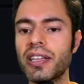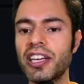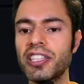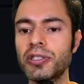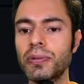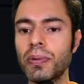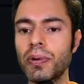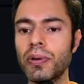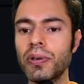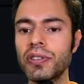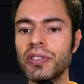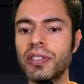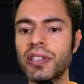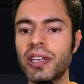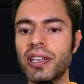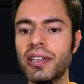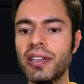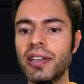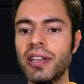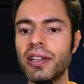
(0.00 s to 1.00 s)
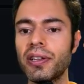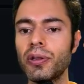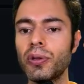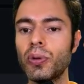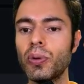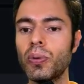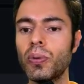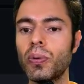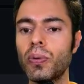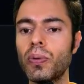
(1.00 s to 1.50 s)
dashboards and then
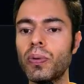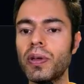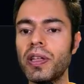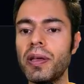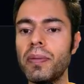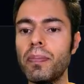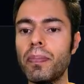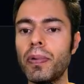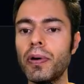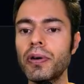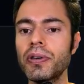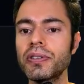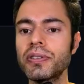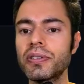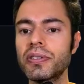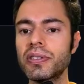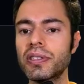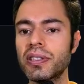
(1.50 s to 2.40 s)
to import,